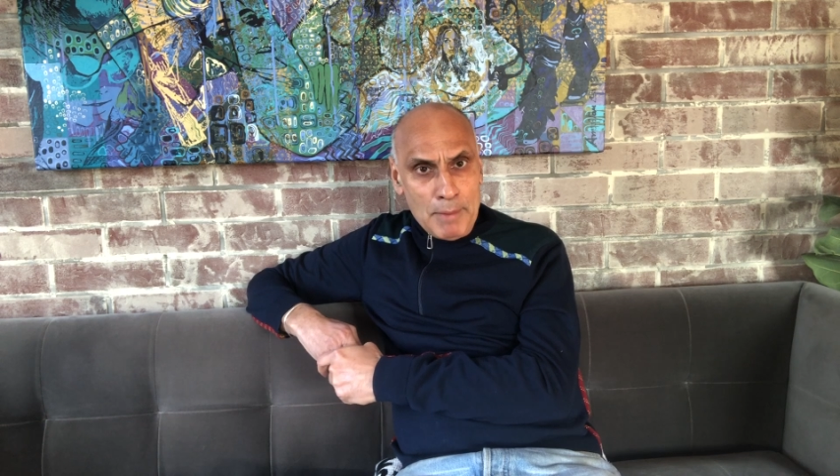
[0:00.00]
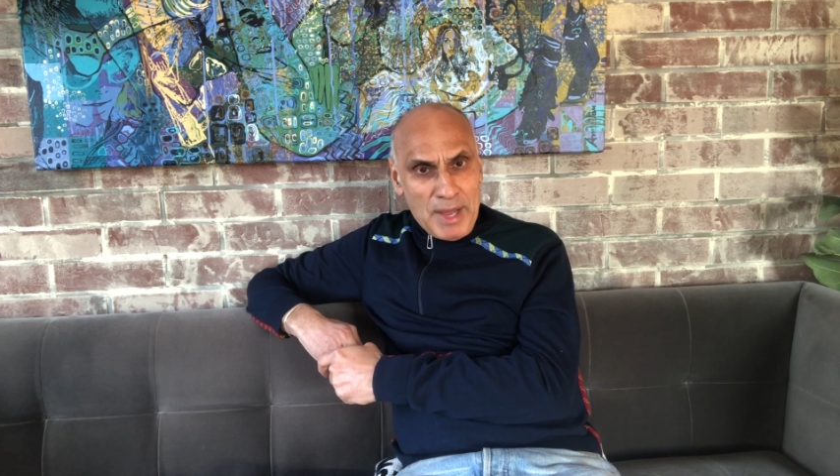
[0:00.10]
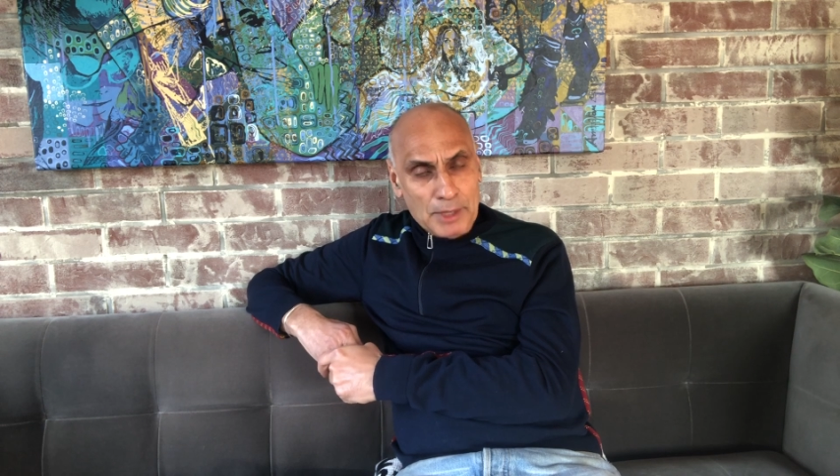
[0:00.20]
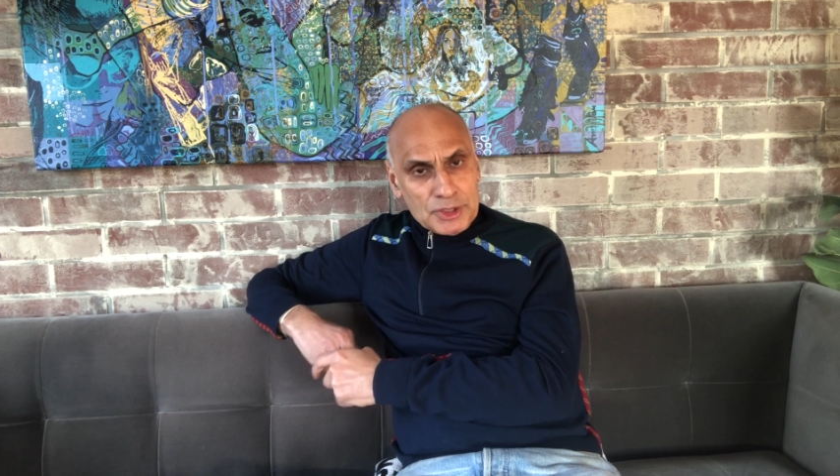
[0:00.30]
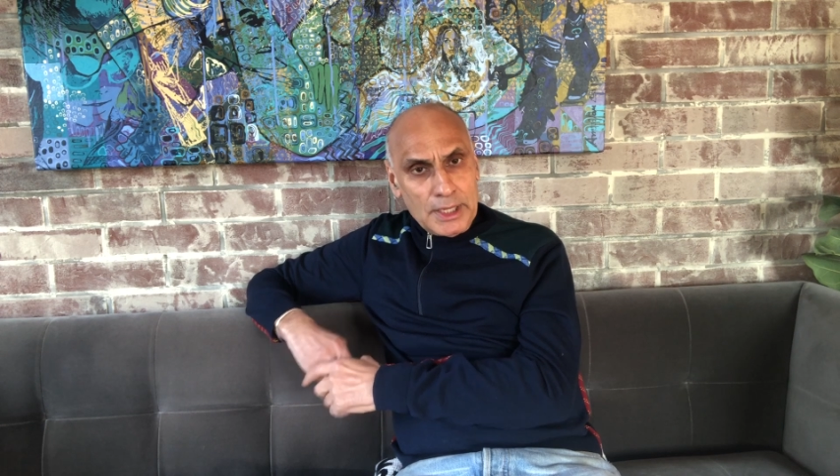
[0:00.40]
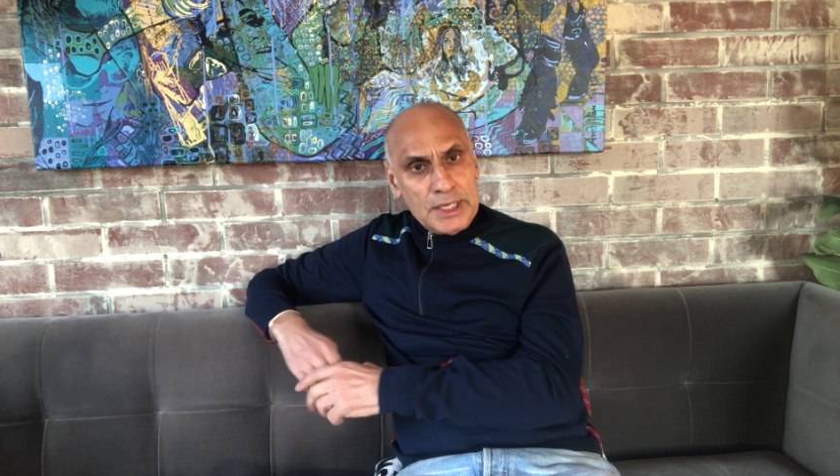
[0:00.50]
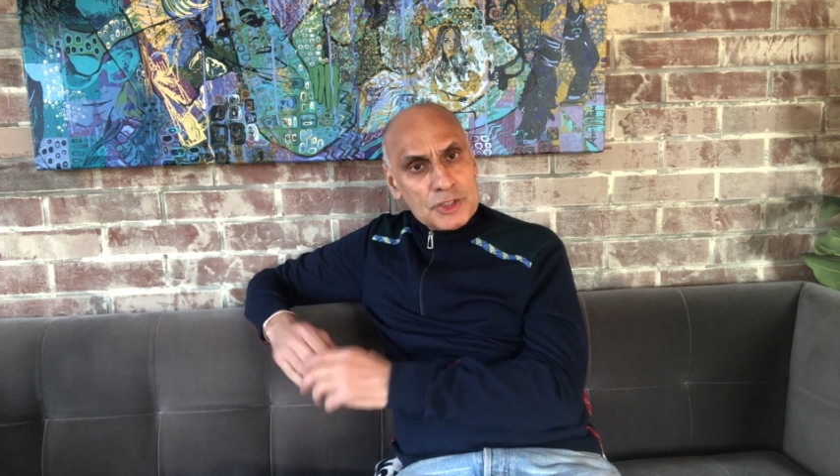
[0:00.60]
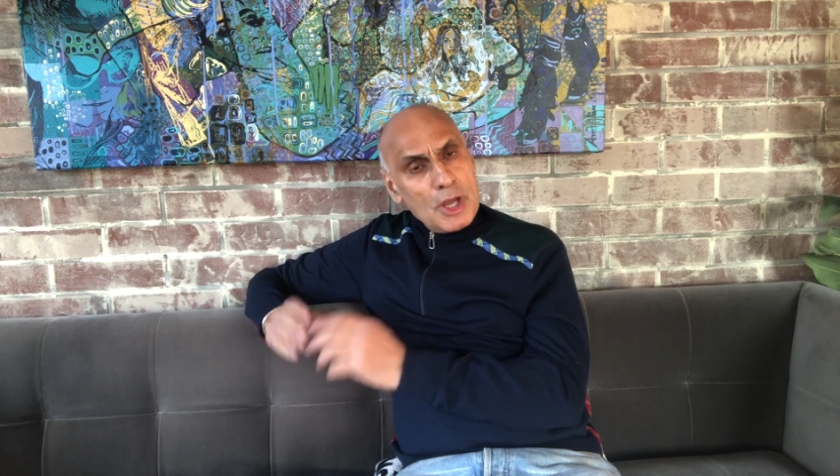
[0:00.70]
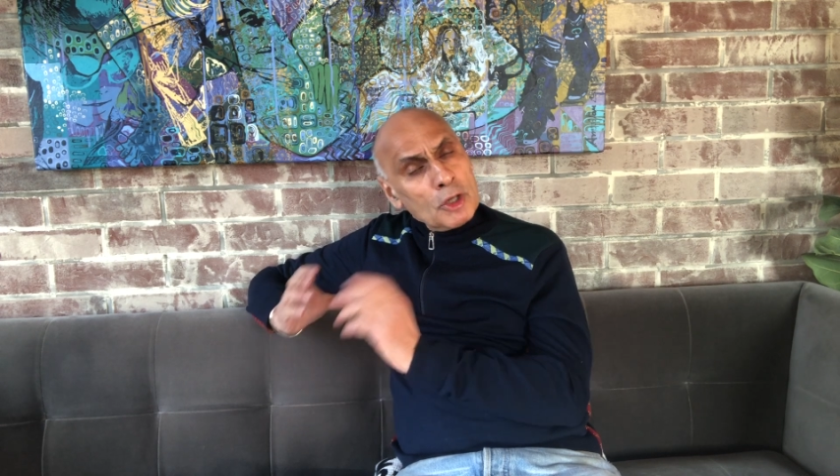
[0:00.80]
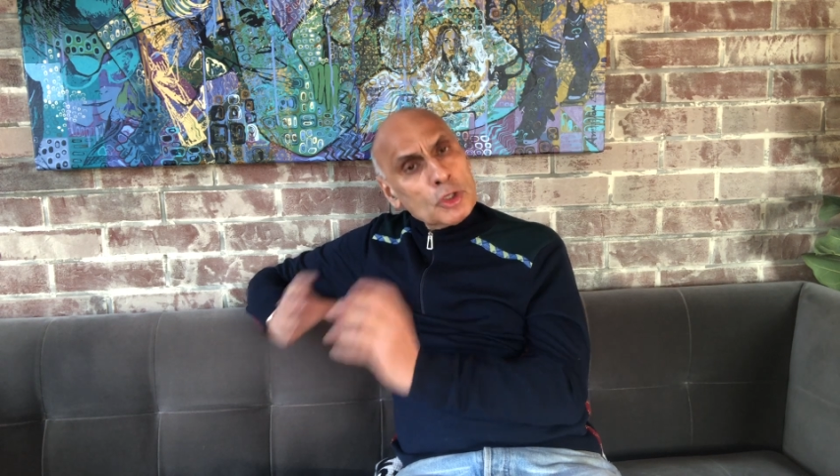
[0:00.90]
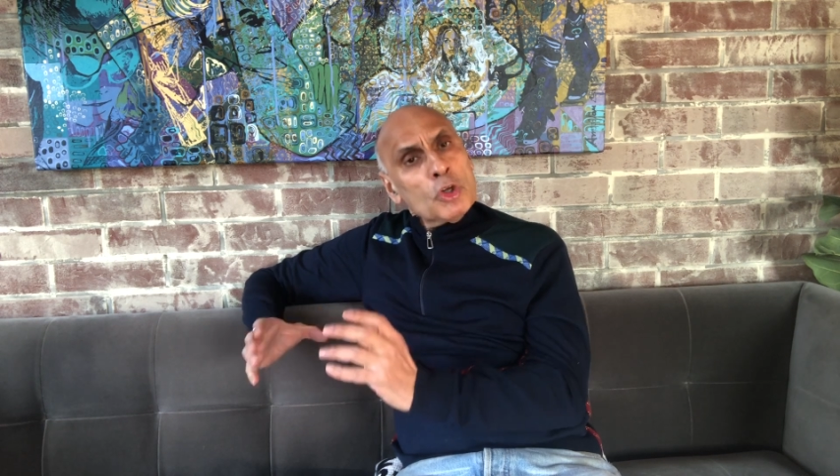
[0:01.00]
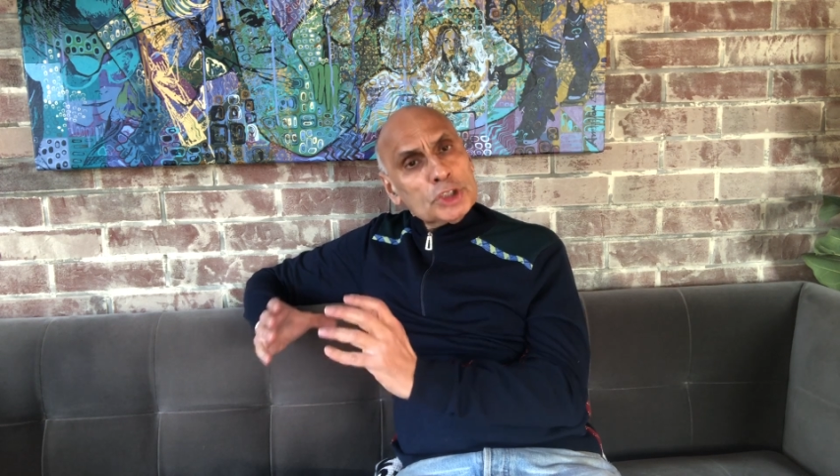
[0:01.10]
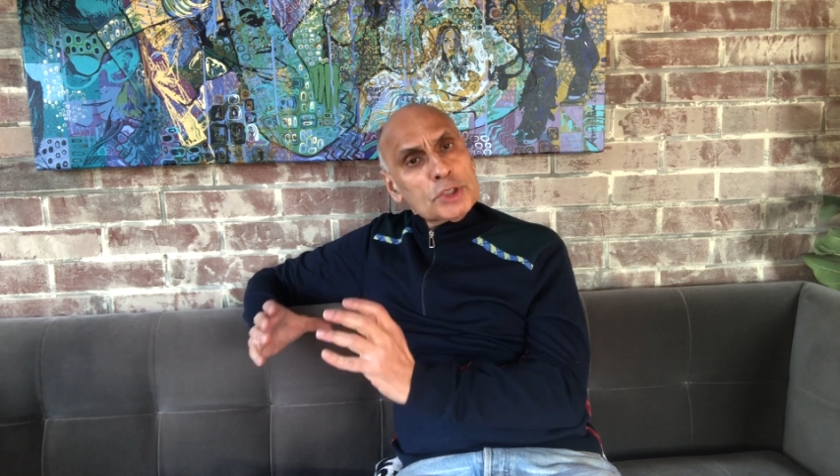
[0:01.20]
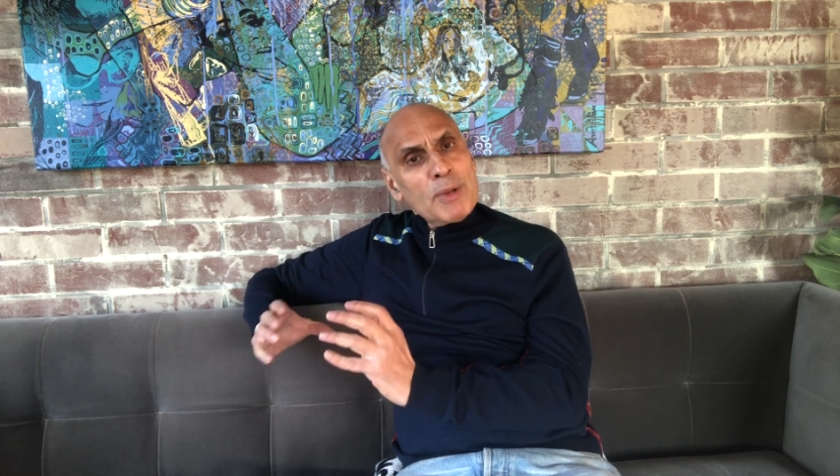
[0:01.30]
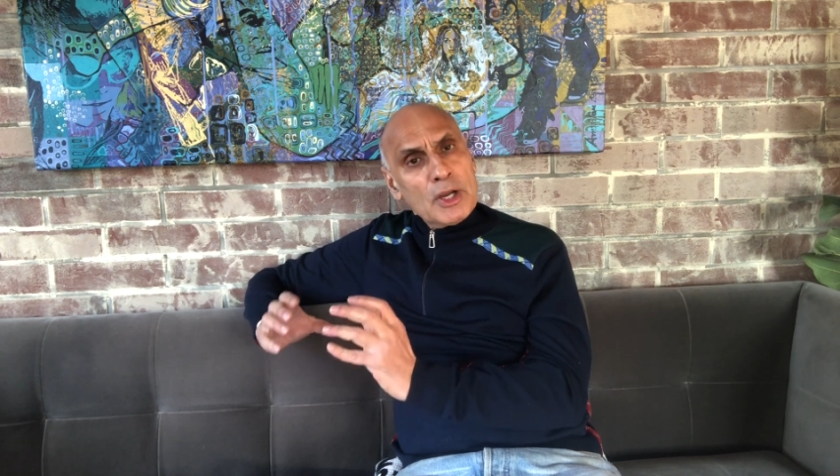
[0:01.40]
about it is that
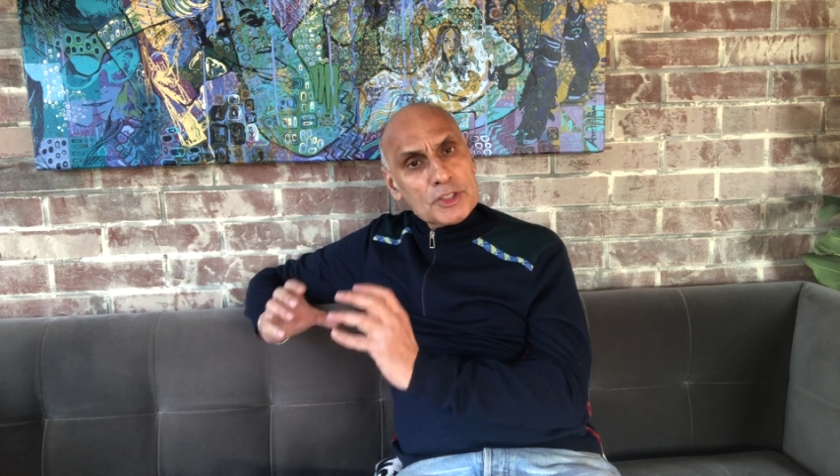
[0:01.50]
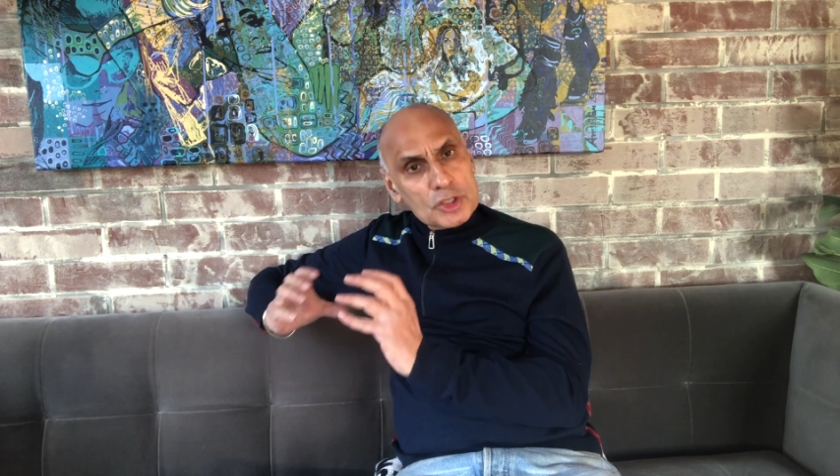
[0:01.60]
unconscious bias